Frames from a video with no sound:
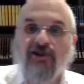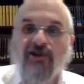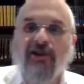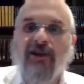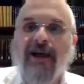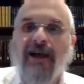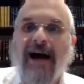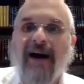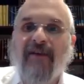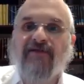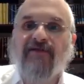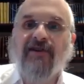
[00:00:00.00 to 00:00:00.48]

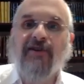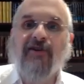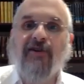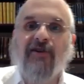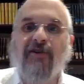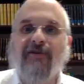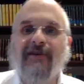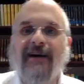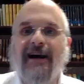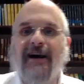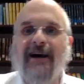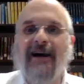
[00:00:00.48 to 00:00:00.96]
Shalei lahafzik
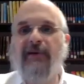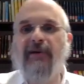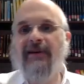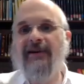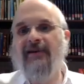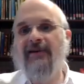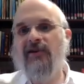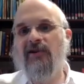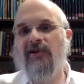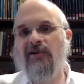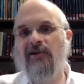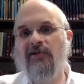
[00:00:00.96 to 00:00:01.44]
kol kach ben
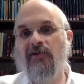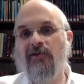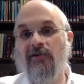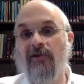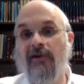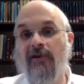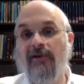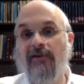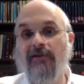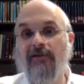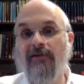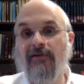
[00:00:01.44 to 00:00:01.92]
kiddush
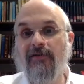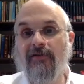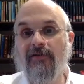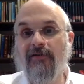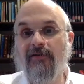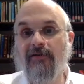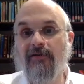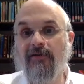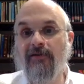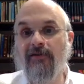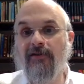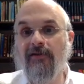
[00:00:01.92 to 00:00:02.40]
asoda.
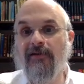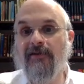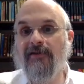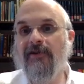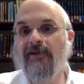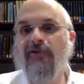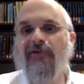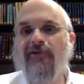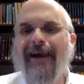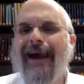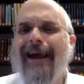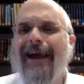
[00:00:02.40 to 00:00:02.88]

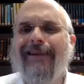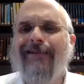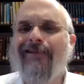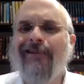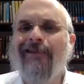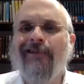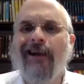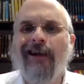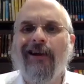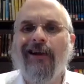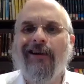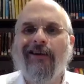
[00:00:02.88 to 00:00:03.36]
So you can't,
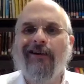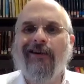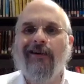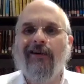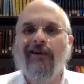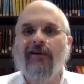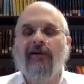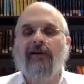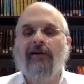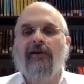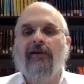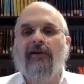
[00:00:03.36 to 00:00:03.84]
like,
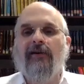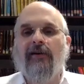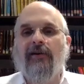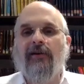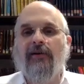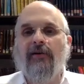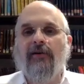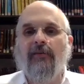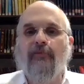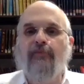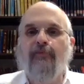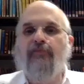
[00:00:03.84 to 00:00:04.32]

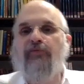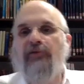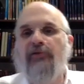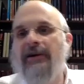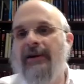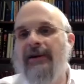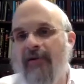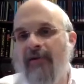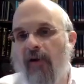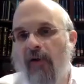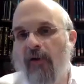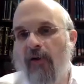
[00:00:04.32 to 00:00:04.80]

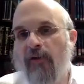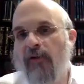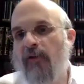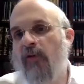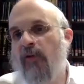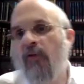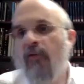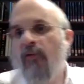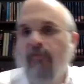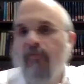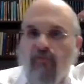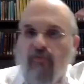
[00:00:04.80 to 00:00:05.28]
bring the
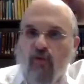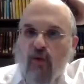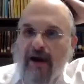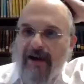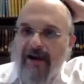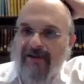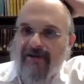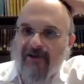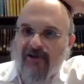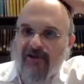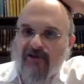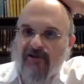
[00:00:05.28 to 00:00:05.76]

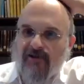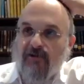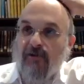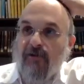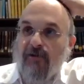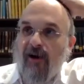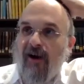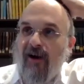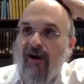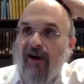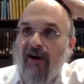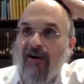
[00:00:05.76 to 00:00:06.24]
wait such so
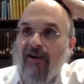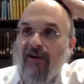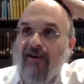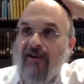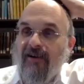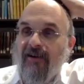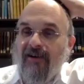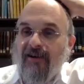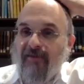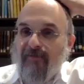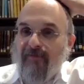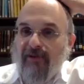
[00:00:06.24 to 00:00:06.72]
long
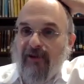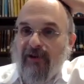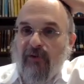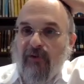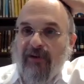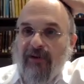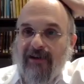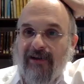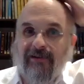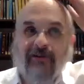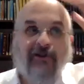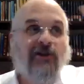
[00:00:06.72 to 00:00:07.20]

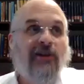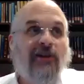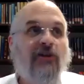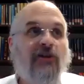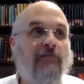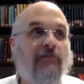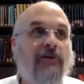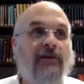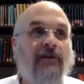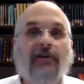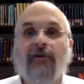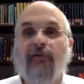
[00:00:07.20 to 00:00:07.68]
between Kiddush and
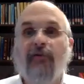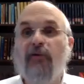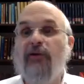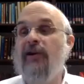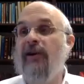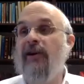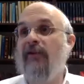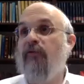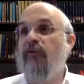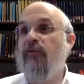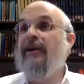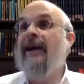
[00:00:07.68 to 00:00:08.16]
your meal.
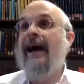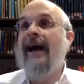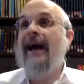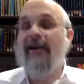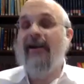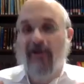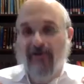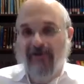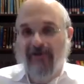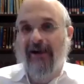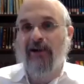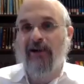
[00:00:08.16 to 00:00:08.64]
If we
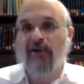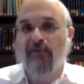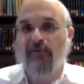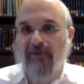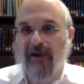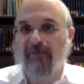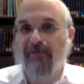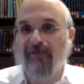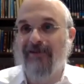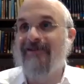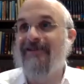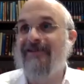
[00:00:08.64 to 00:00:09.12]
had our dining room
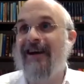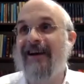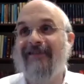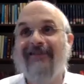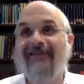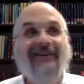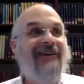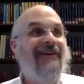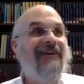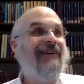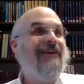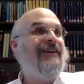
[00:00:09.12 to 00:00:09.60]
table
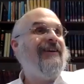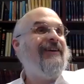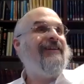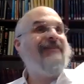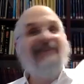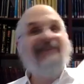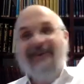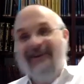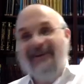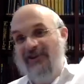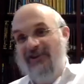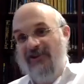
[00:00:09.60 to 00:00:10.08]
set
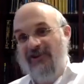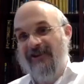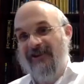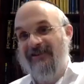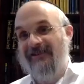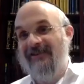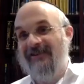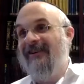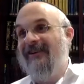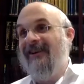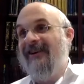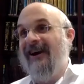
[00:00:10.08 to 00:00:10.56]
in the
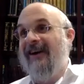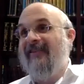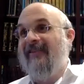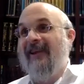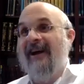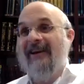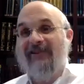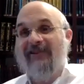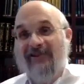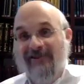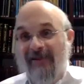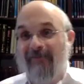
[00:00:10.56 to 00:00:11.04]
kitchen and
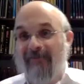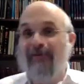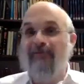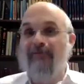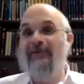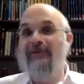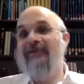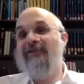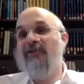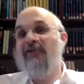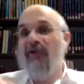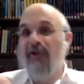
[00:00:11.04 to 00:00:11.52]
then had to schlep
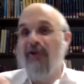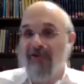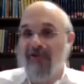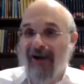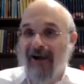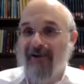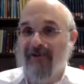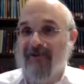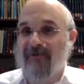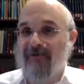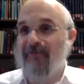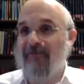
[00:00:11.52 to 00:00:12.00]
them into our
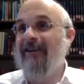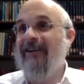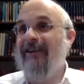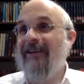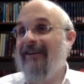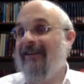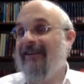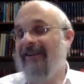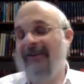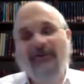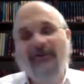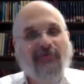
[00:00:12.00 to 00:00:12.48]
dining room to
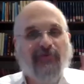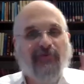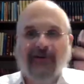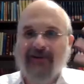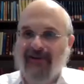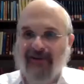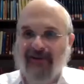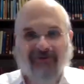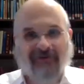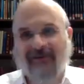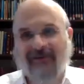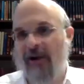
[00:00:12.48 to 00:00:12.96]
eat, it would
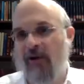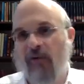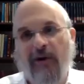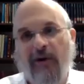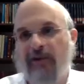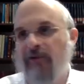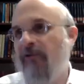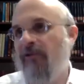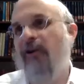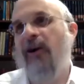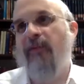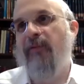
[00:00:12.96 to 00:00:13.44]
take
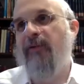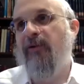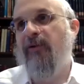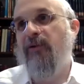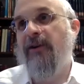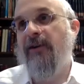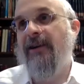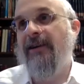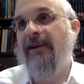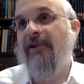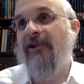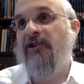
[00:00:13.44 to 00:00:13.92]
way too long
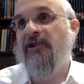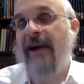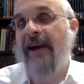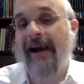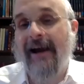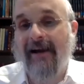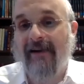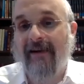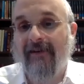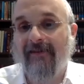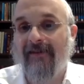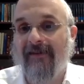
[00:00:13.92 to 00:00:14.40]
between Kiddush
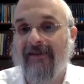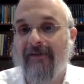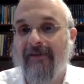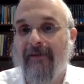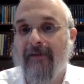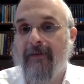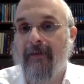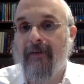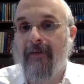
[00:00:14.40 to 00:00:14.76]
and